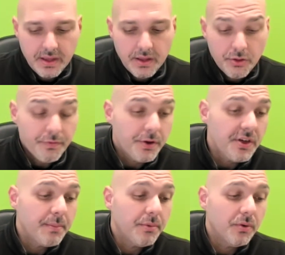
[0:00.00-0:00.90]
So, for
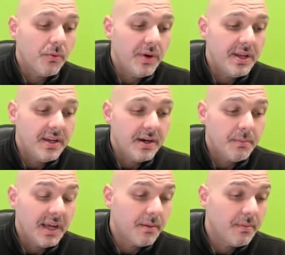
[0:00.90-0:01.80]
example, when
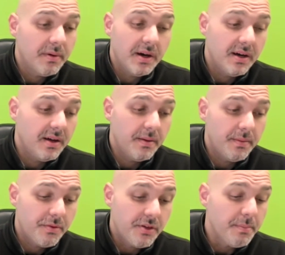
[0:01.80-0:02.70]
like
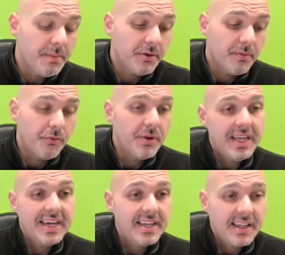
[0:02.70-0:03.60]
some people are
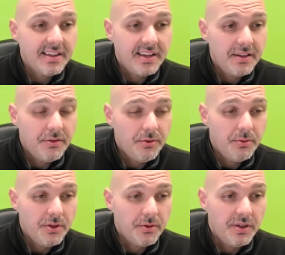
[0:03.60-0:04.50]
really connected into
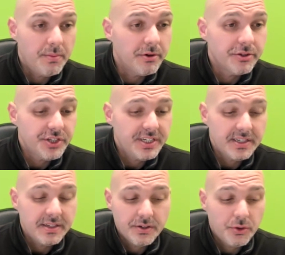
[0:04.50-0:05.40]
the
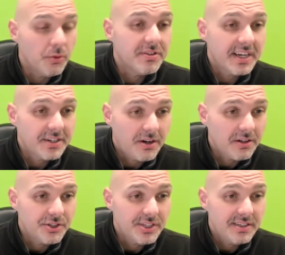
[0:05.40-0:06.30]
emerging cool
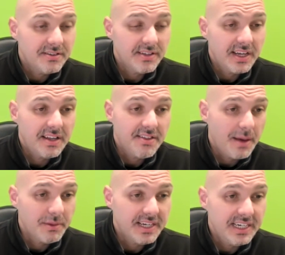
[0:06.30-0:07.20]
technologies and its
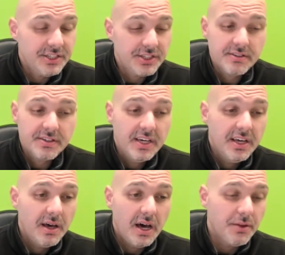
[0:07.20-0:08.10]
applications.
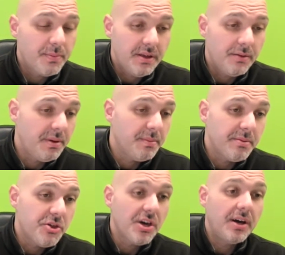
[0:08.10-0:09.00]
Other people have
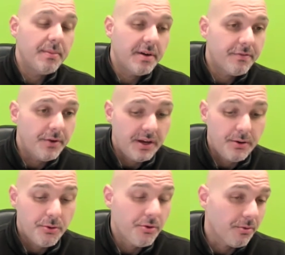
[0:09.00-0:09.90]
been shouting about for
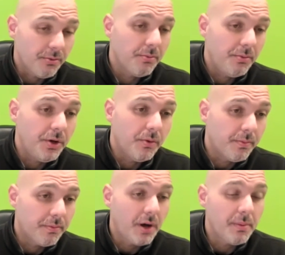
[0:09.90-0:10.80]
years. So
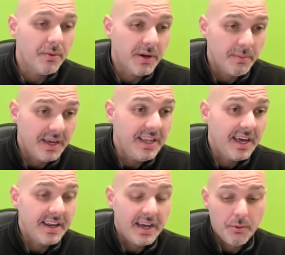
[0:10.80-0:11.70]
probably what I'm getting
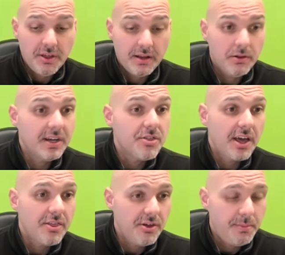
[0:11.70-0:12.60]
at now is like, look at
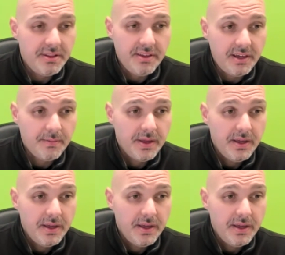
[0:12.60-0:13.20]
ChatGPT.